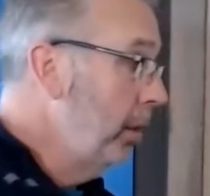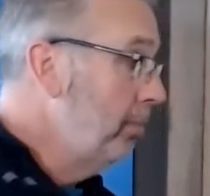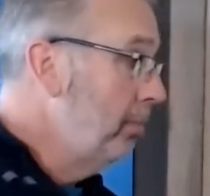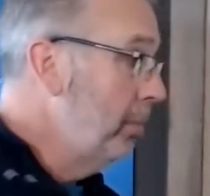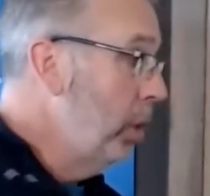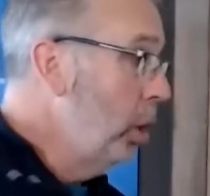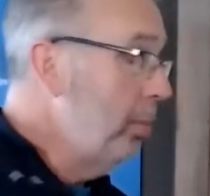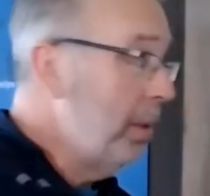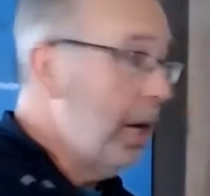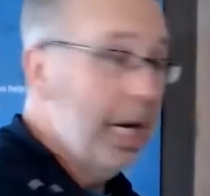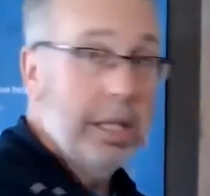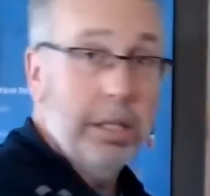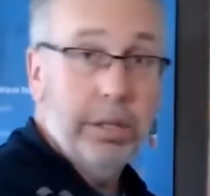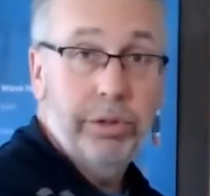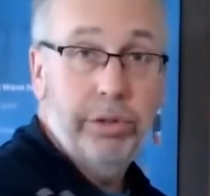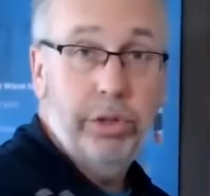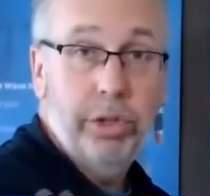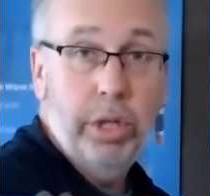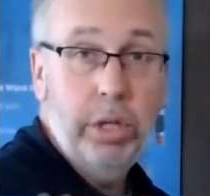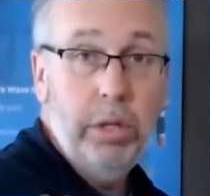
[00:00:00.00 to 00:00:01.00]

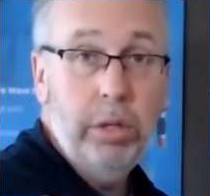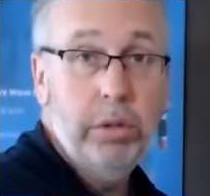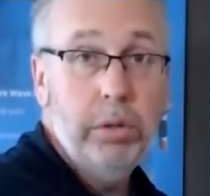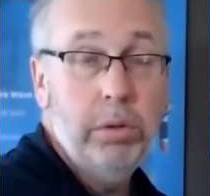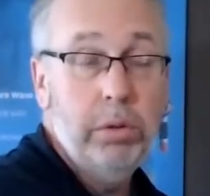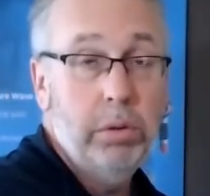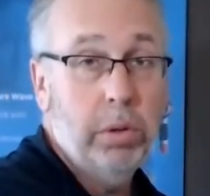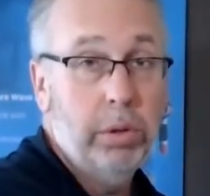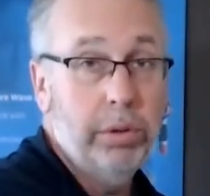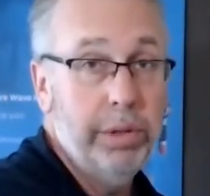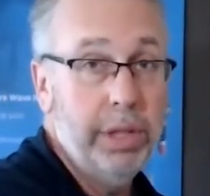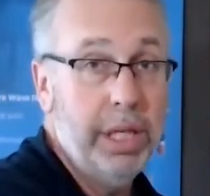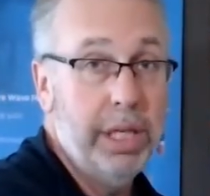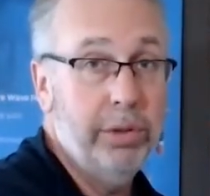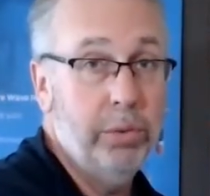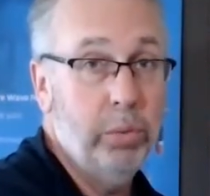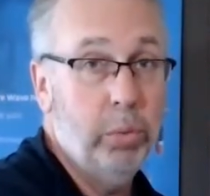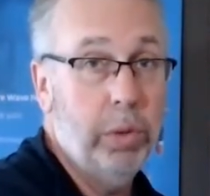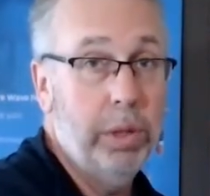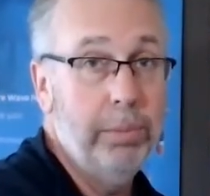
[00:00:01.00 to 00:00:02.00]
Mobile2 only
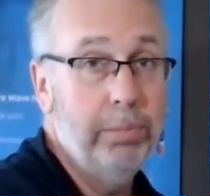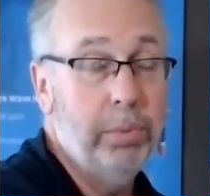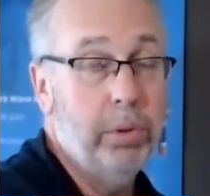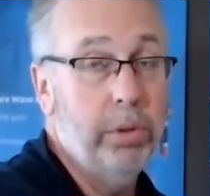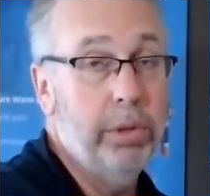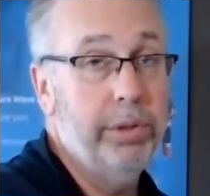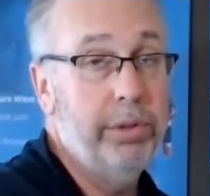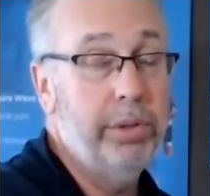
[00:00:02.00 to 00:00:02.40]
has 1 port.